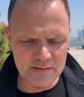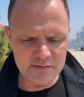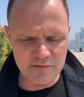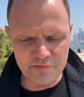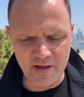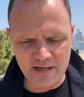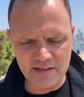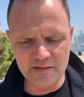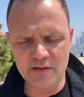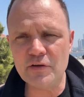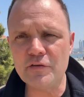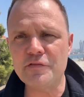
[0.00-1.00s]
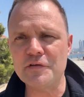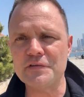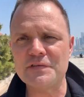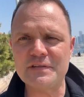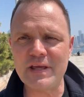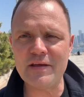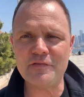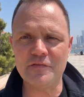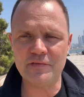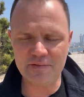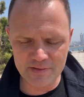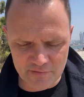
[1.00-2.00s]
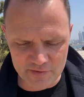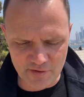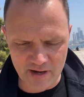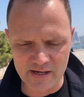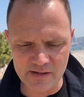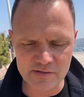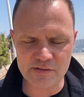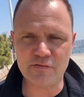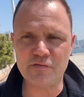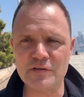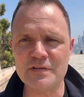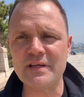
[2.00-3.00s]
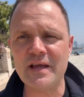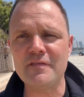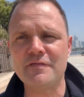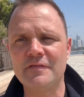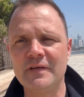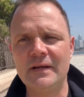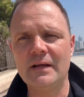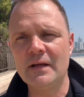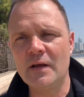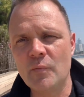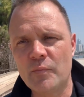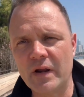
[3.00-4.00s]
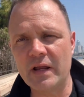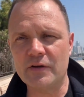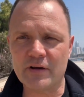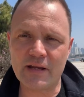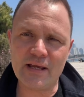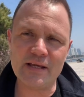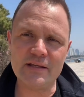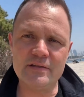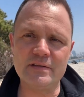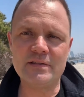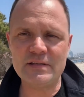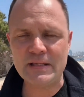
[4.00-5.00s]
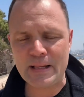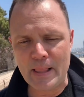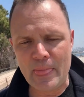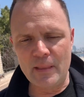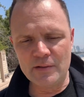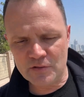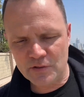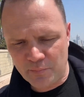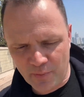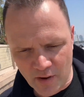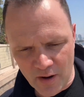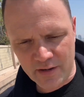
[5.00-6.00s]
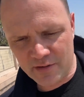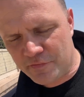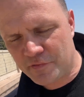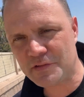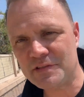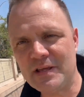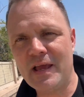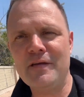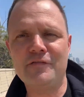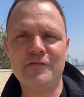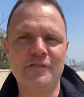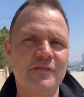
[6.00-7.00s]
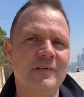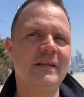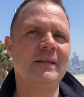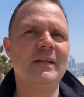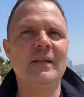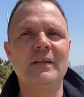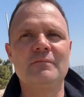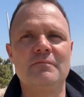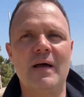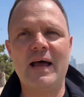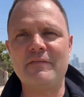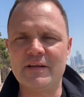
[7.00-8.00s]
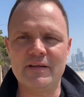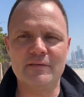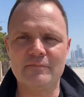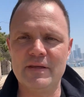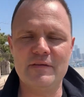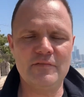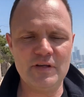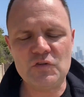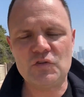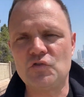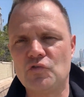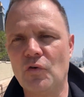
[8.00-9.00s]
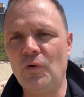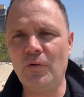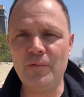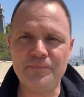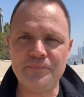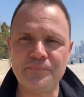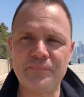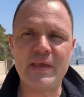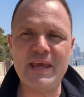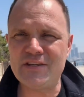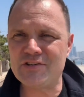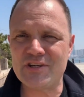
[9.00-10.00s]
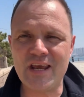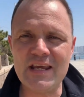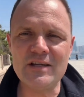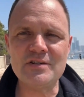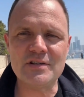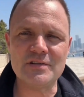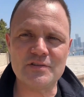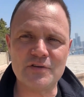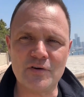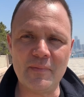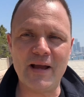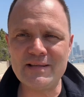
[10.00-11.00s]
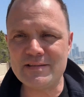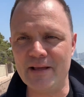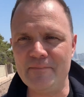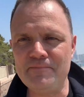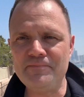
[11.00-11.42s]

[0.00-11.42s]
the fact that you feel safe leaving your house, you feel safe bringing your kids to the park, you feel safe having an evening stroll, it changes your mindset.